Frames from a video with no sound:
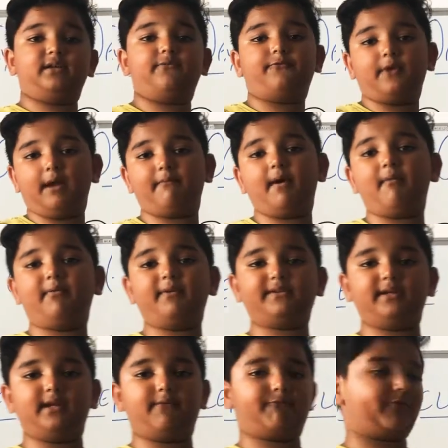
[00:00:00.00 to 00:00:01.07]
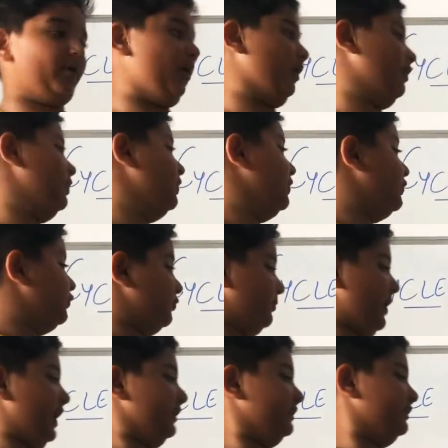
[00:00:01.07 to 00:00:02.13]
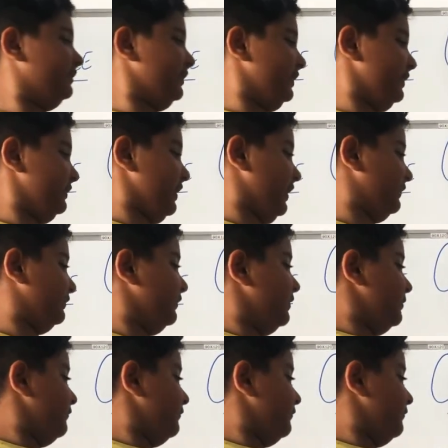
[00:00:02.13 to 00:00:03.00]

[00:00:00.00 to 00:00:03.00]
If you have ever seen a frog, you might see that